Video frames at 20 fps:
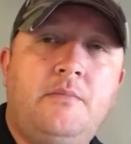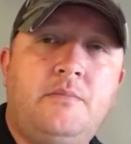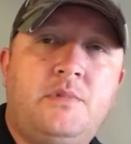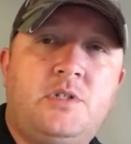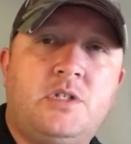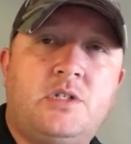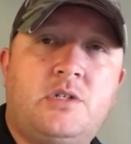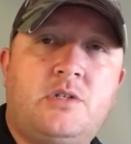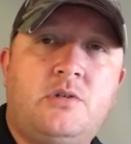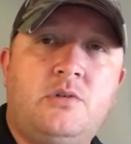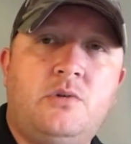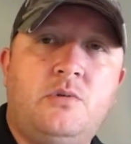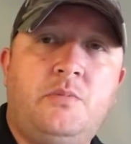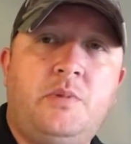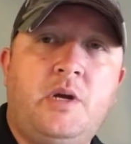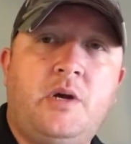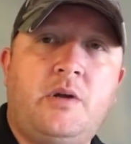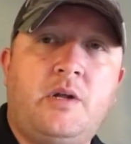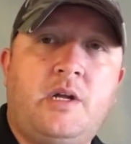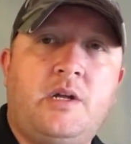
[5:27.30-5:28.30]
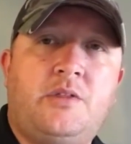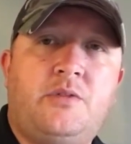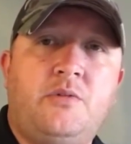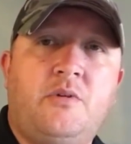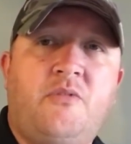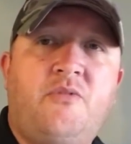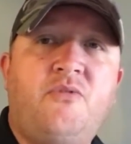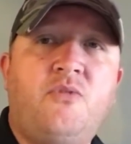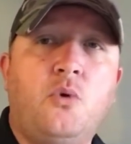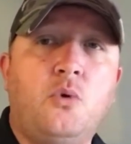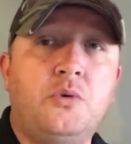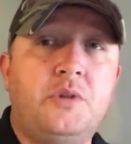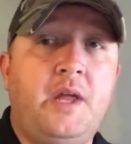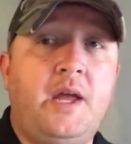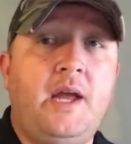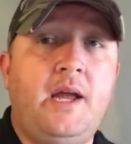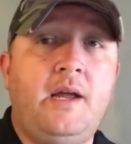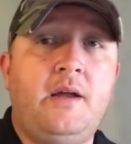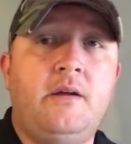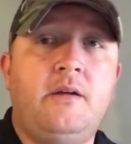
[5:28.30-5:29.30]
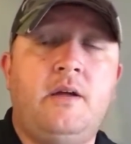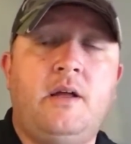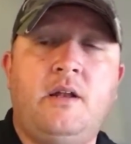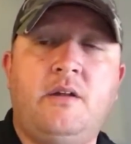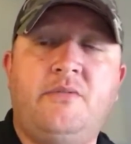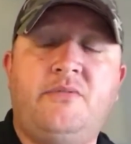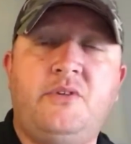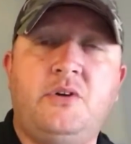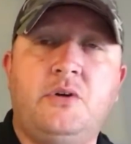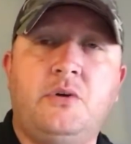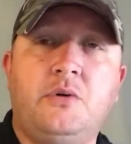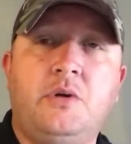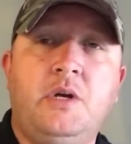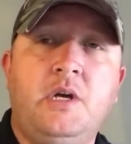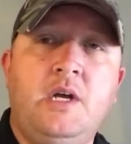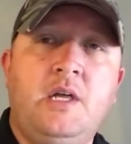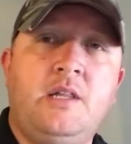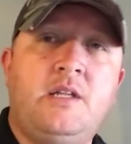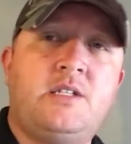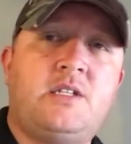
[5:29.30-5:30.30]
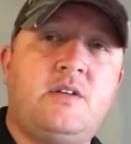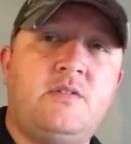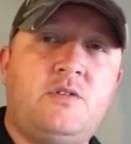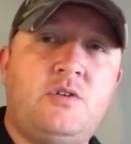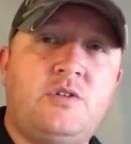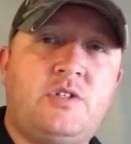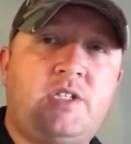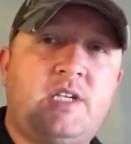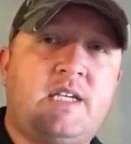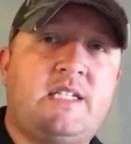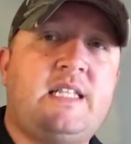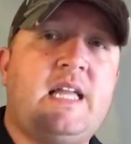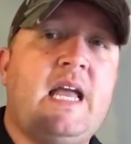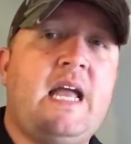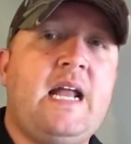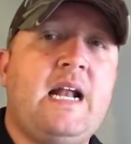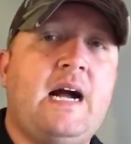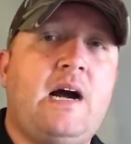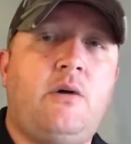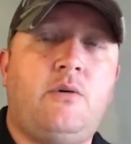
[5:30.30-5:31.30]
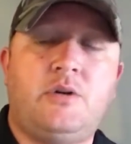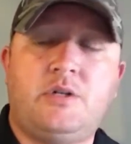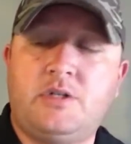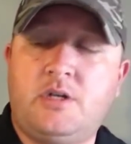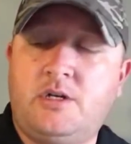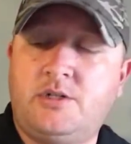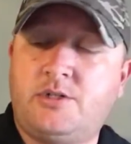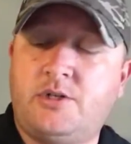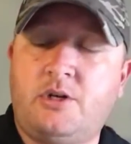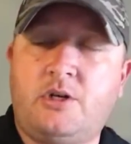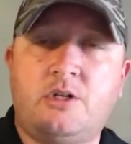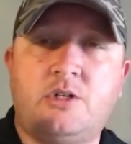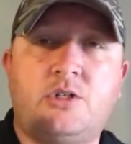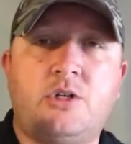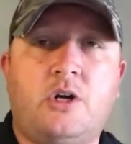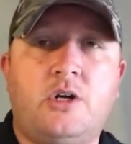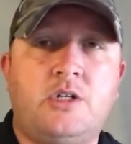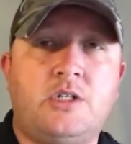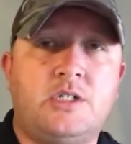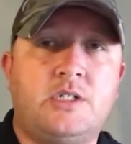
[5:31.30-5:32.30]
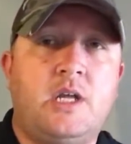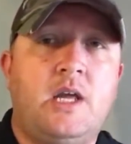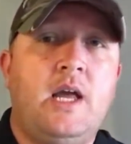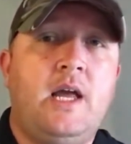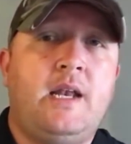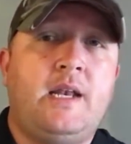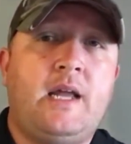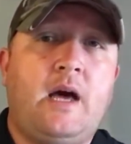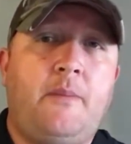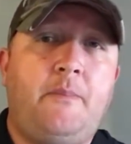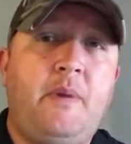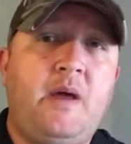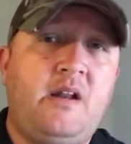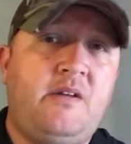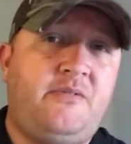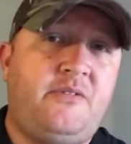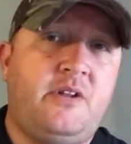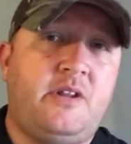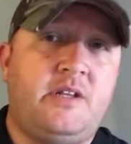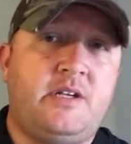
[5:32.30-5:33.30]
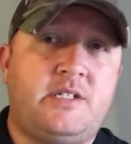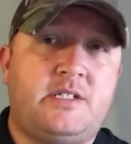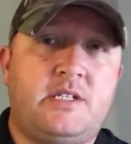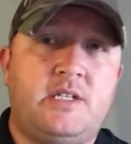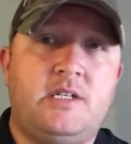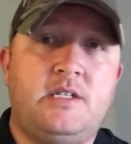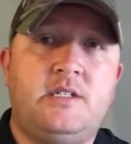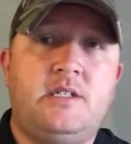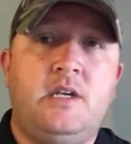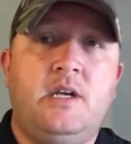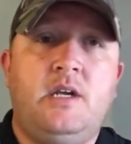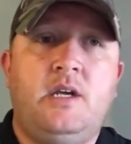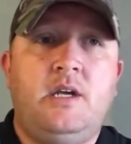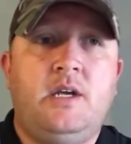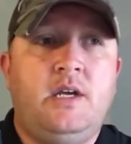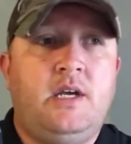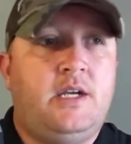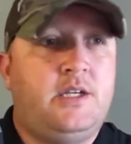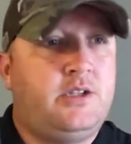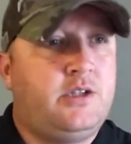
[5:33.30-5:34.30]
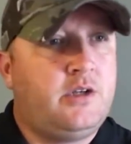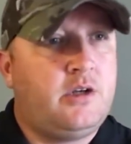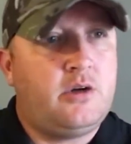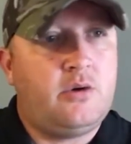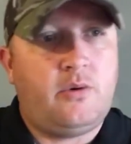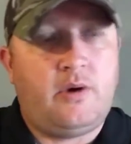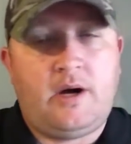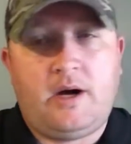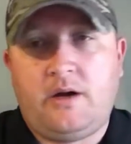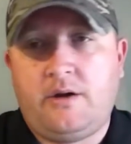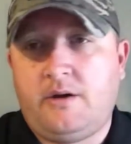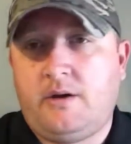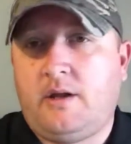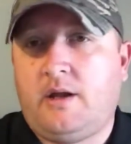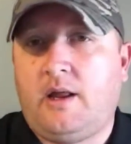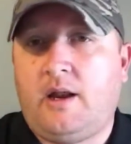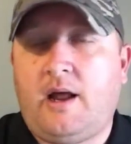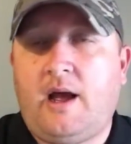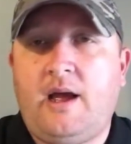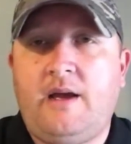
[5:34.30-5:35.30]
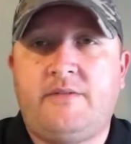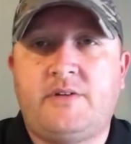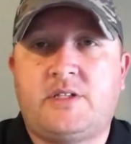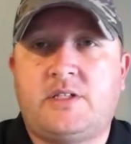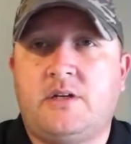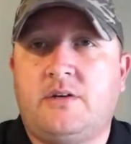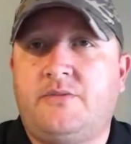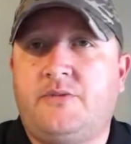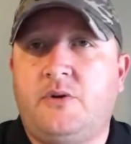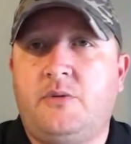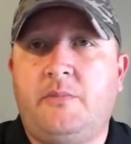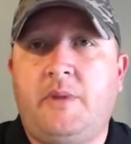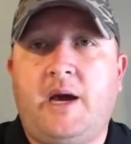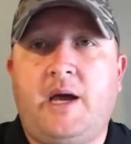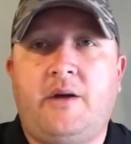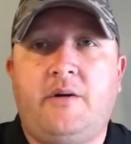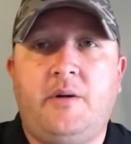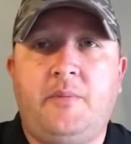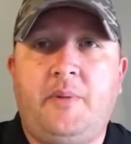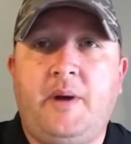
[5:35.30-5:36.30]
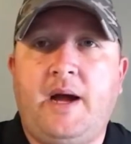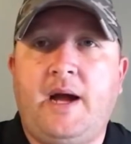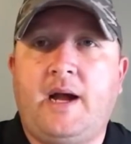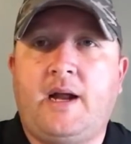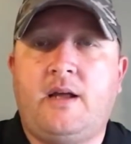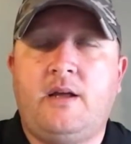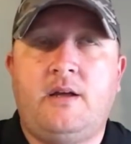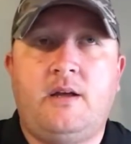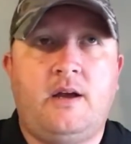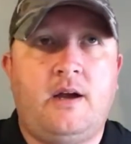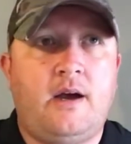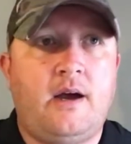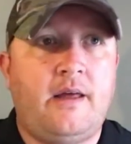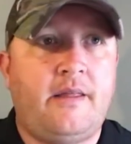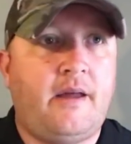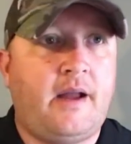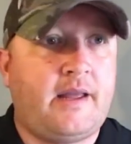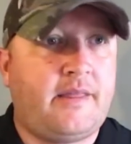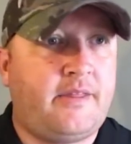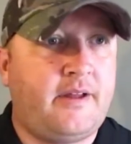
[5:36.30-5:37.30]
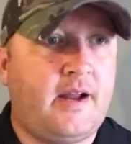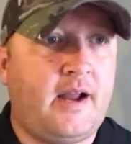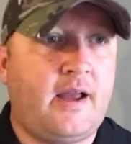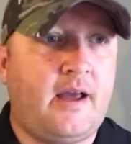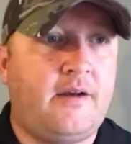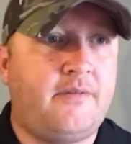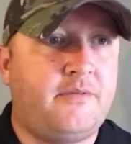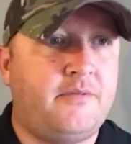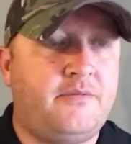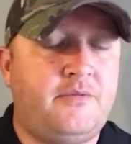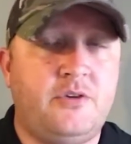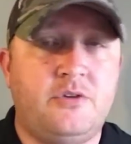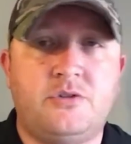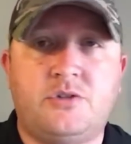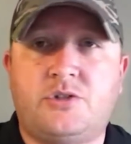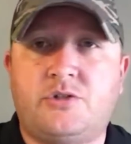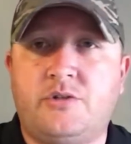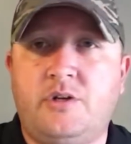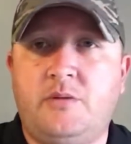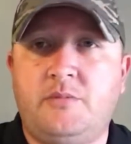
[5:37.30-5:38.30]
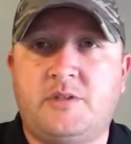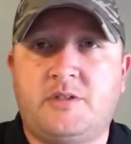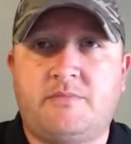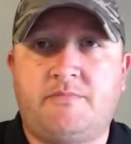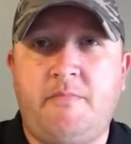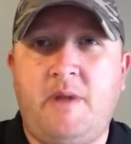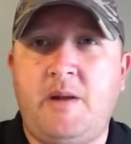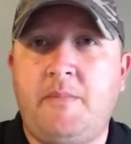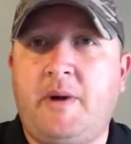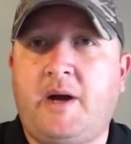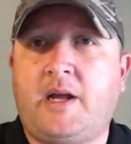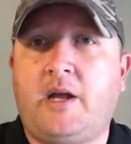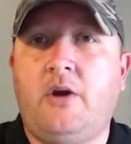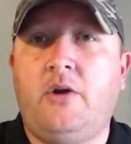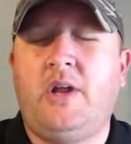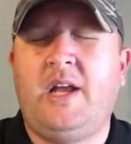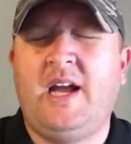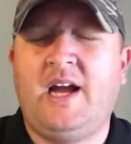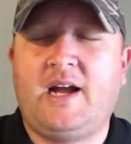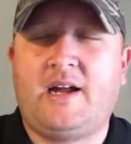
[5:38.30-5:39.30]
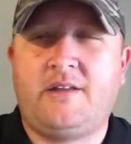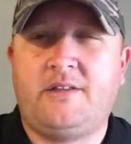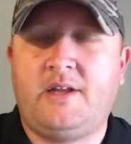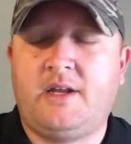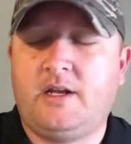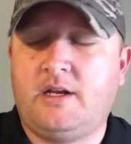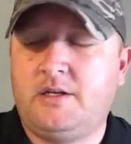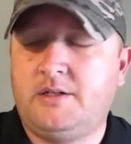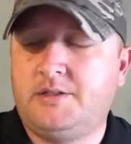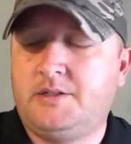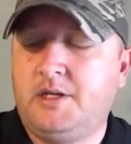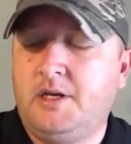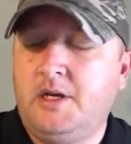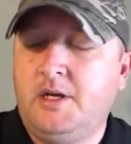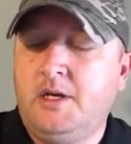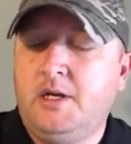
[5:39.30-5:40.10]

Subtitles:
just to be able to get through a full day in the field. This gives you 6 to 8 hours, so you can charge this. Now, benefit of this is you can go out, and I have a cell phone battery pack. I think I got it from Field & Stream. It's made by Kodiak, I think it is.